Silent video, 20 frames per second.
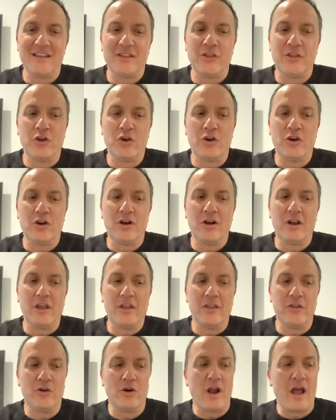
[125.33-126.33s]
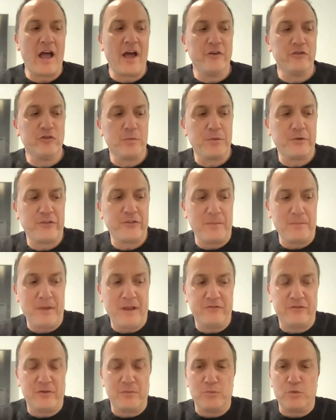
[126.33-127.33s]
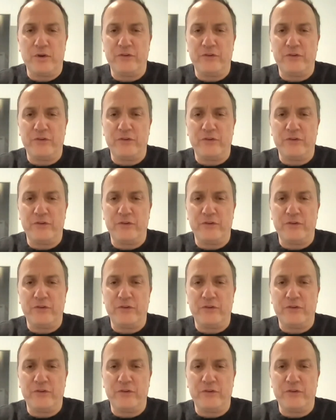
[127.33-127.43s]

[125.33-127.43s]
They're 100% made from